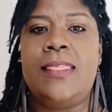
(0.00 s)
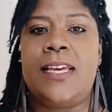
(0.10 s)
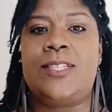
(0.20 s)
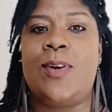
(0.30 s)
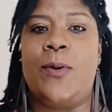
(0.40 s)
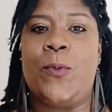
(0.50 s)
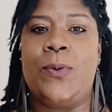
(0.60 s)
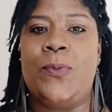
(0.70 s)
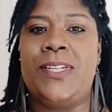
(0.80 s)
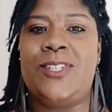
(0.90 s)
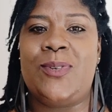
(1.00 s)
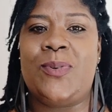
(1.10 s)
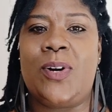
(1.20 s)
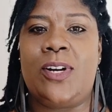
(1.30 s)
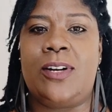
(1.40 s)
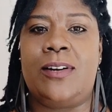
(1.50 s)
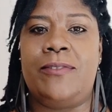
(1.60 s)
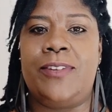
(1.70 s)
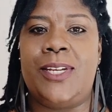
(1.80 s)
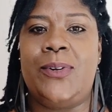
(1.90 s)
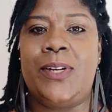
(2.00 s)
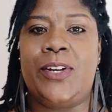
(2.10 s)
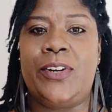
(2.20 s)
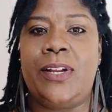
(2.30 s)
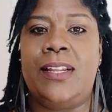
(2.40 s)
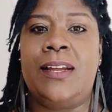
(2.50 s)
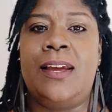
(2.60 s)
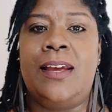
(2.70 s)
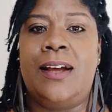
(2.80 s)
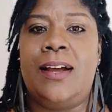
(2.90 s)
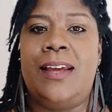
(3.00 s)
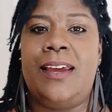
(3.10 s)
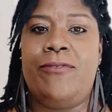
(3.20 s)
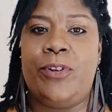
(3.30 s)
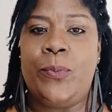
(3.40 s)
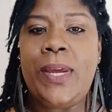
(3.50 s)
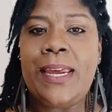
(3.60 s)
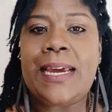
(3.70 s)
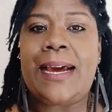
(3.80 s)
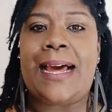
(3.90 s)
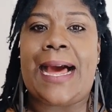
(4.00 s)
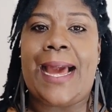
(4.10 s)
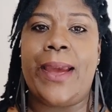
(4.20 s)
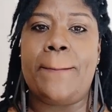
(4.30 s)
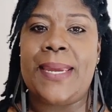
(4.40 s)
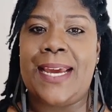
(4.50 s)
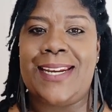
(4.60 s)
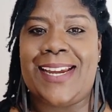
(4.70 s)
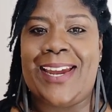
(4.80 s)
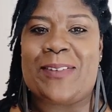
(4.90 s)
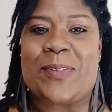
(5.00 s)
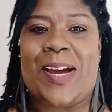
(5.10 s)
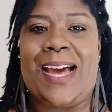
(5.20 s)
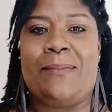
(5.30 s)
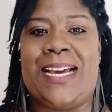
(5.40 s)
That's why when we do a video in Creole every week, I am behind the camera.